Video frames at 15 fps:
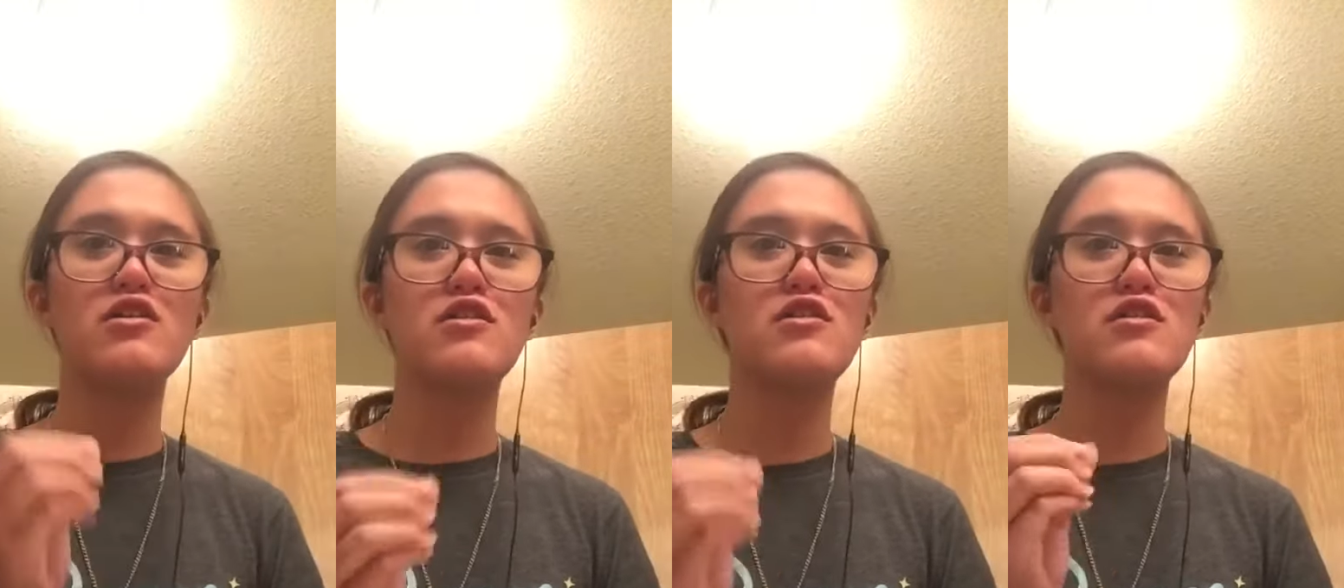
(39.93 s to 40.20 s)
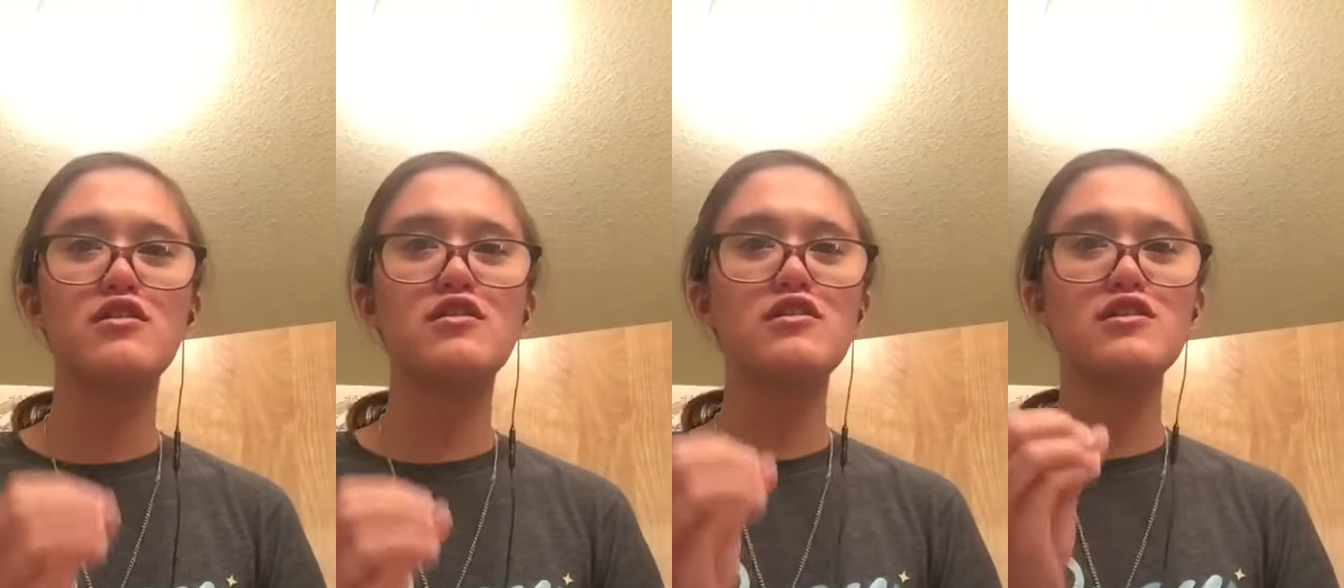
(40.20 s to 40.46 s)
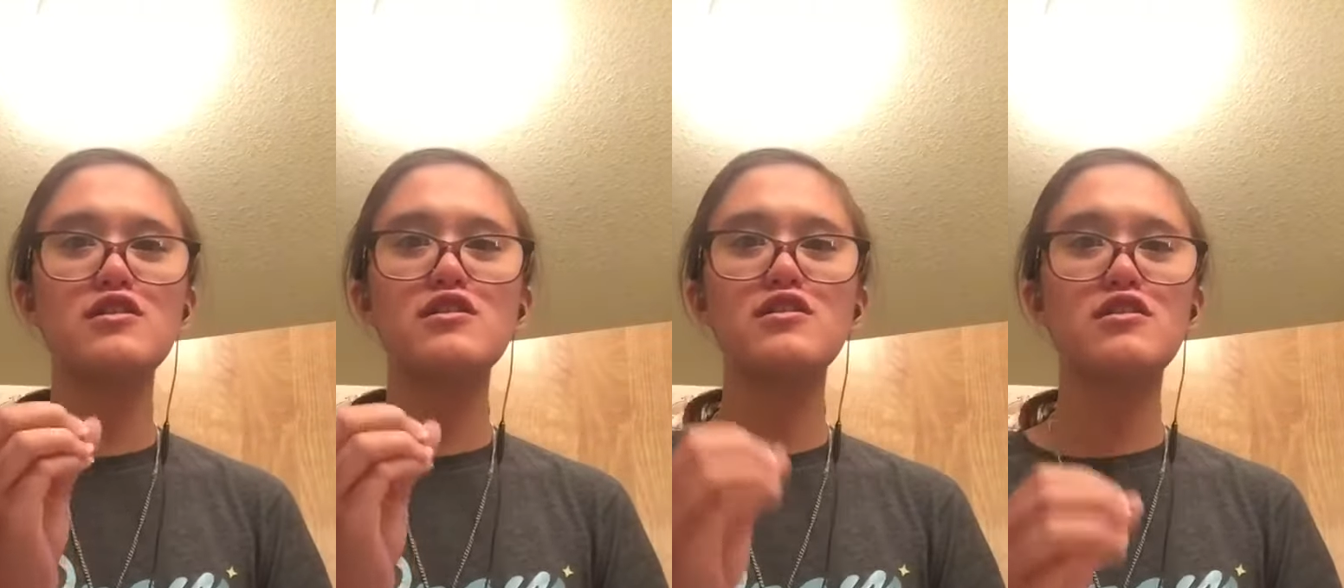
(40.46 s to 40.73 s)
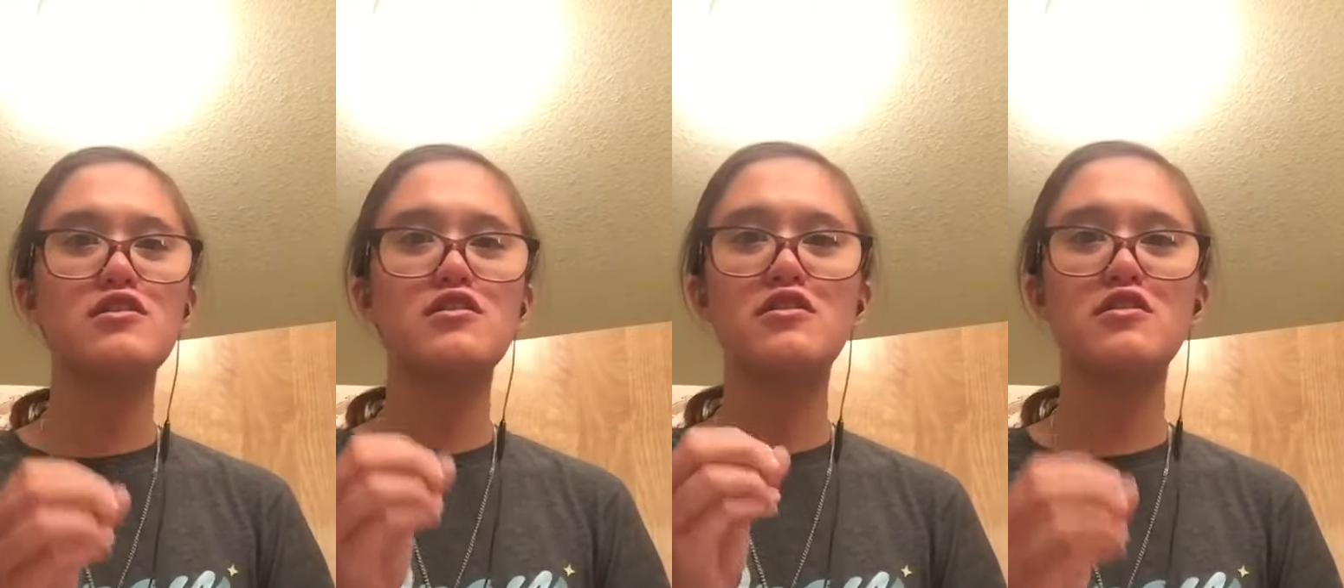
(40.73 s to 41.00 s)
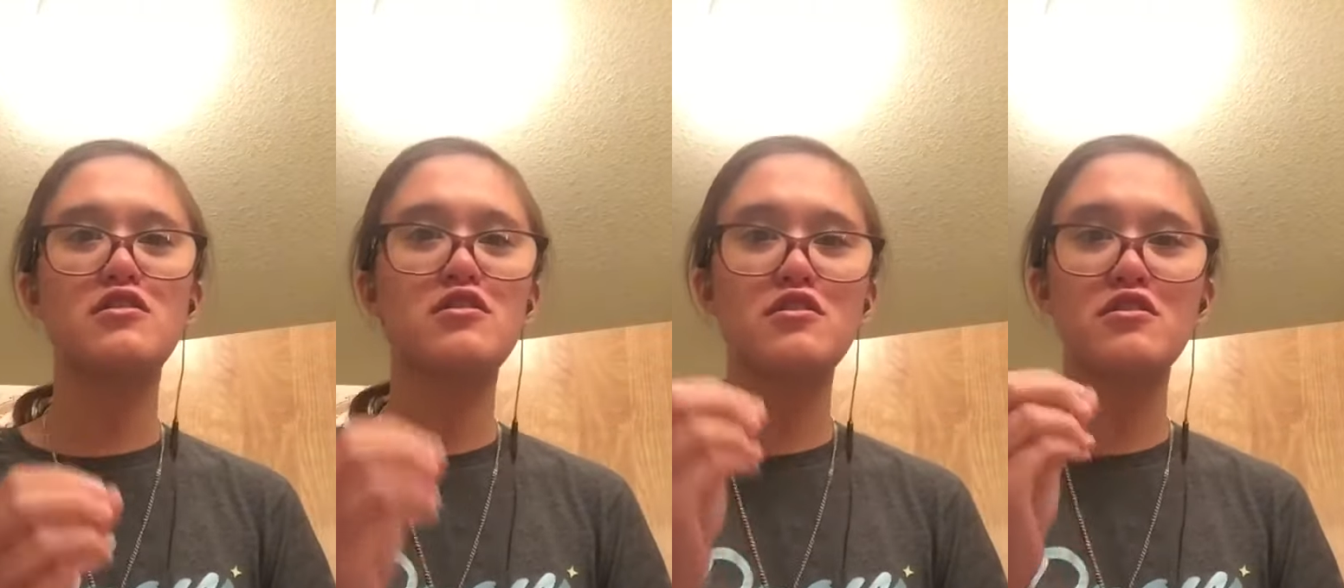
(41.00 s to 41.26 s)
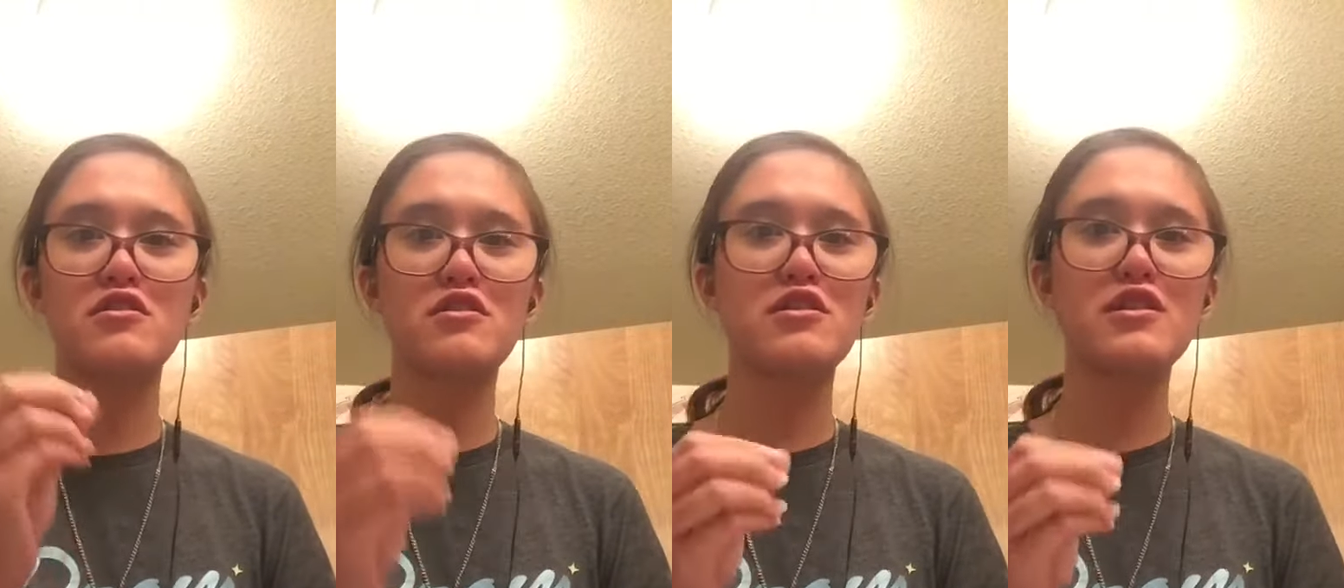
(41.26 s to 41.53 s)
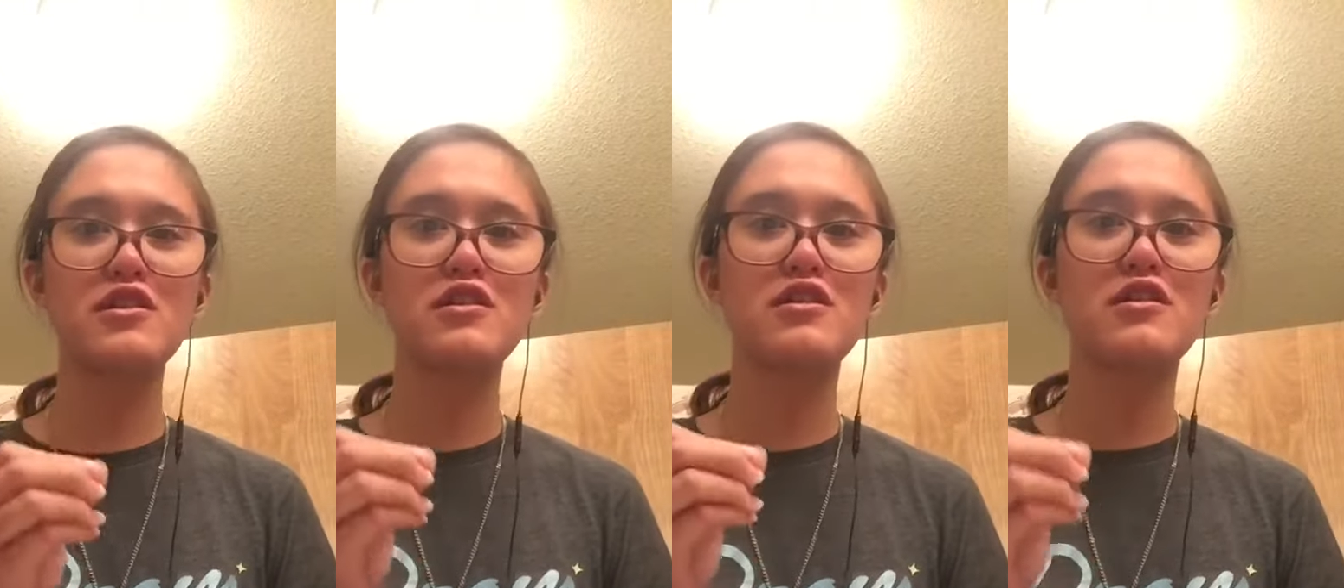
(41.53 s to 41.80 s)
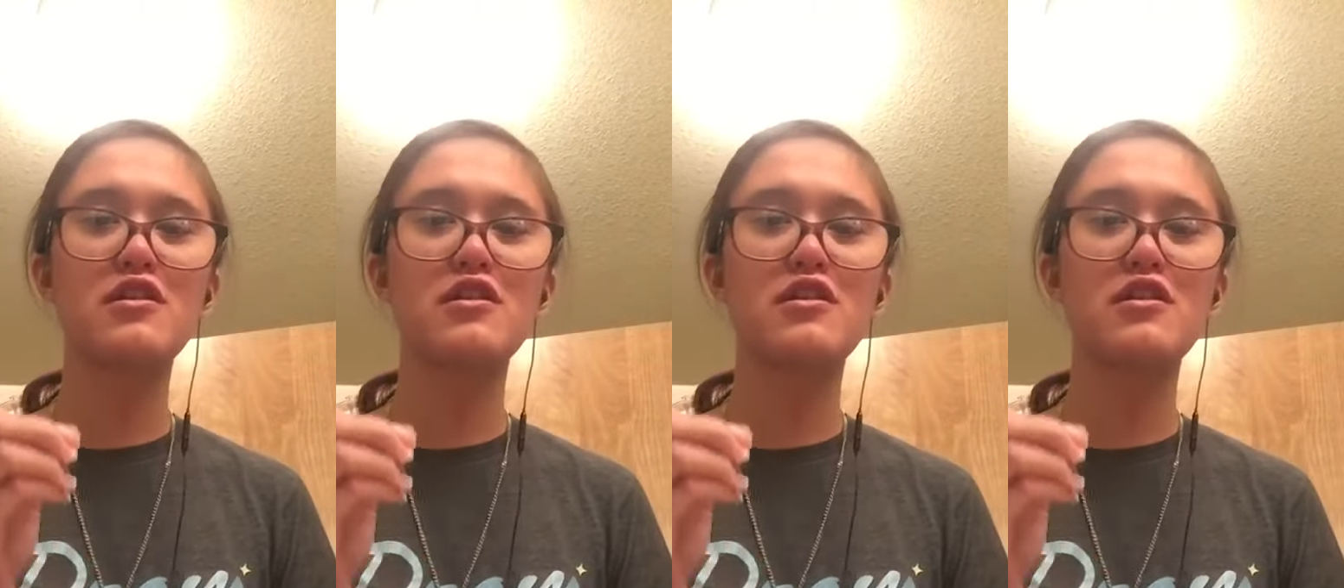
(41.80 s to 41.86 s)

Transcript: hurt hurt